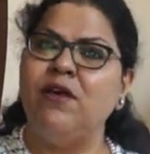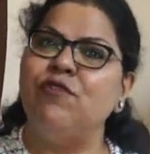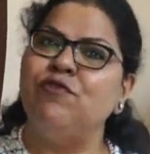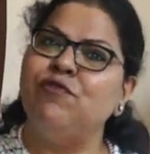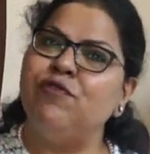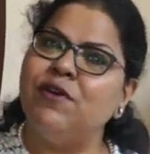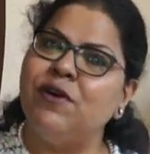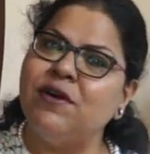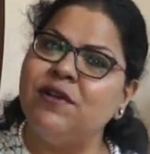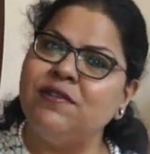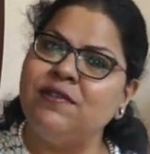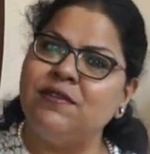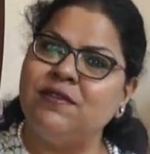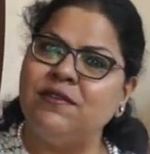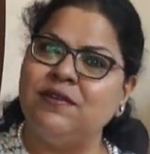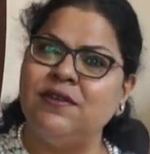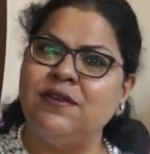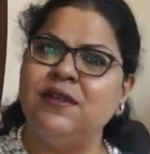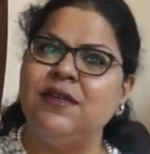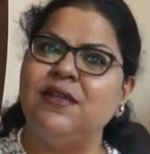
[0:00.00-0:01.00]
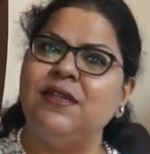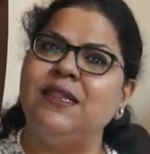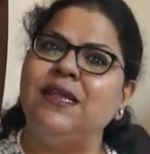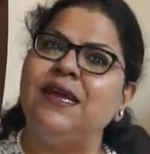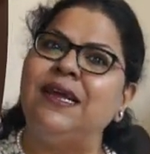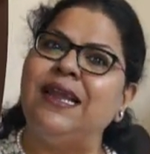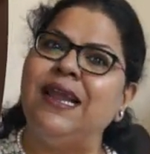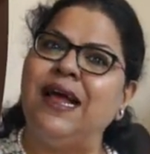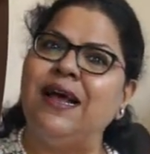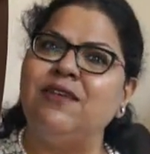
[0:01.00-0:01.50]
First,
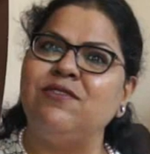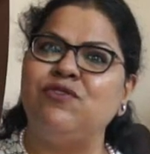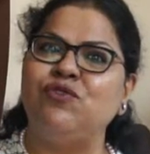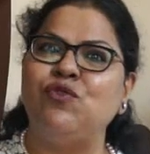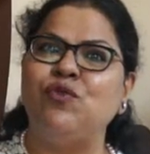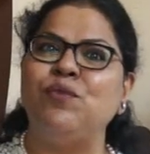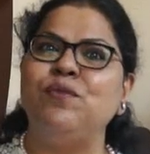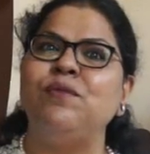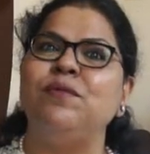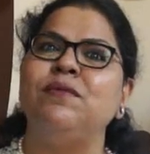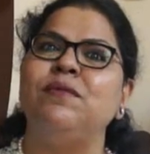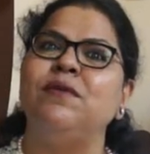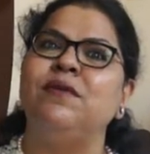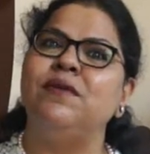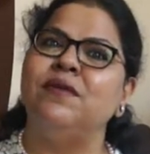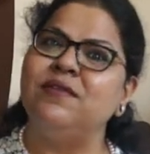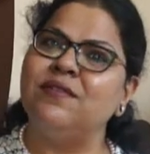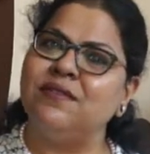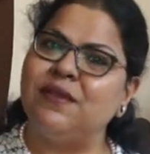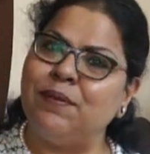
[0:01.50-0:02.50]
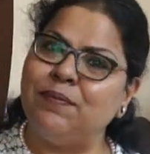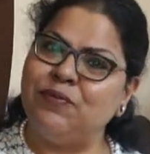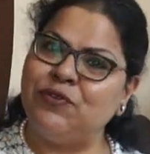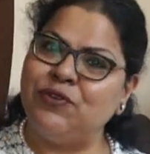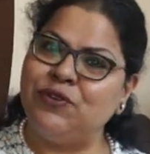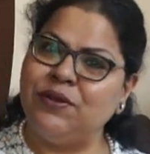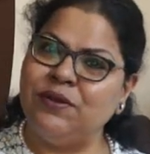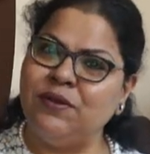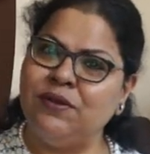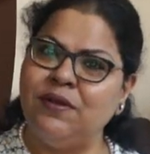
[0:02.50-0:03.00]
the classroom
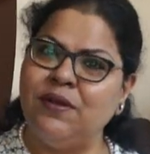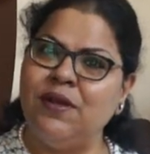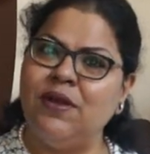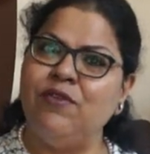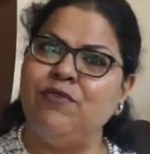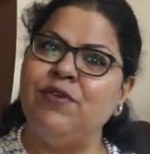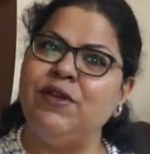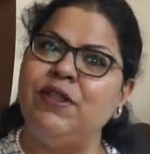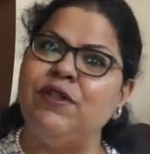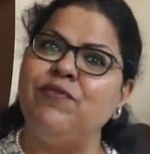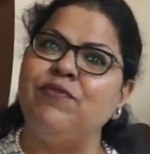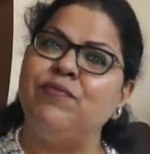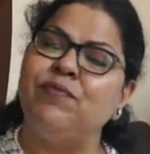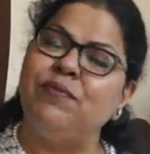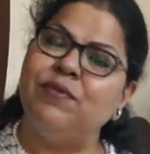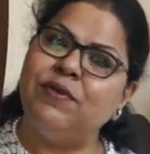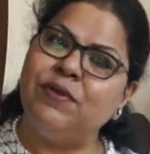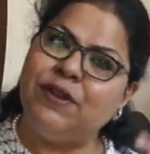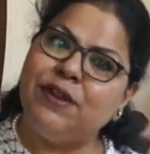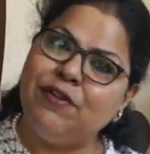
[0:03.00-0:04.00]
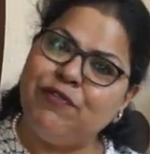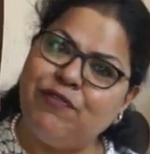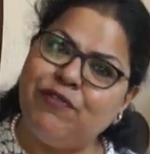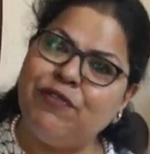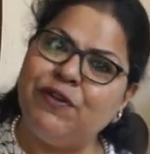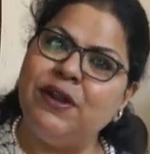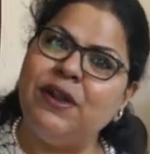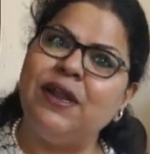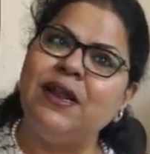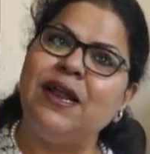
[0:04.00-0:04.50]
description where the
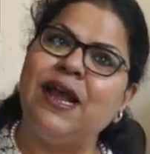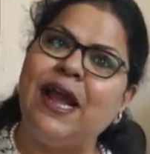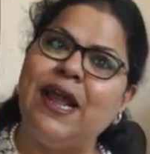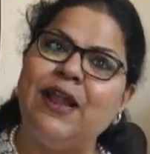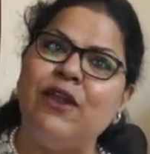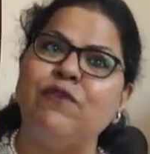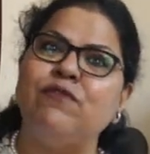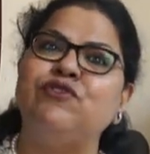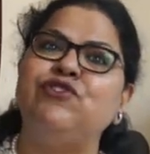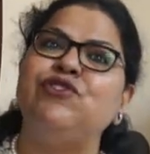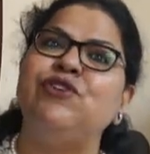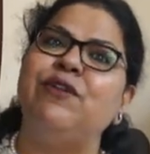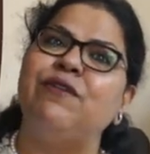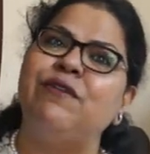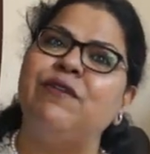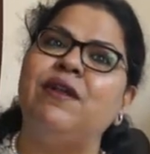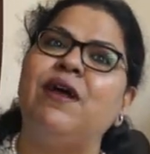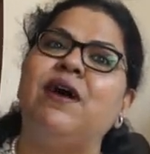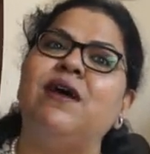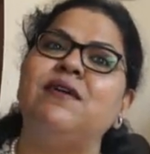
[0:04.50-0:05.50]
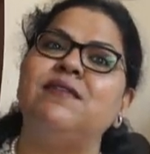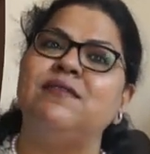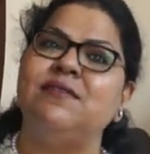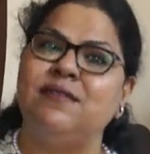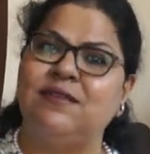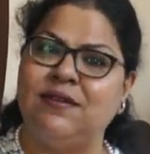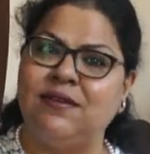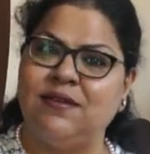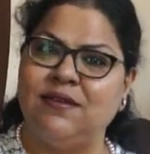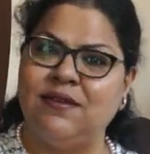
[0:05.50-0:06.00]
different kind of children are
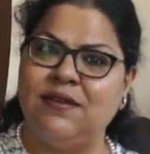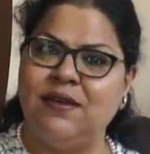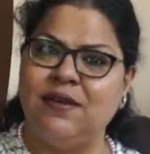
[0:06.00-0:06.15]
sitting.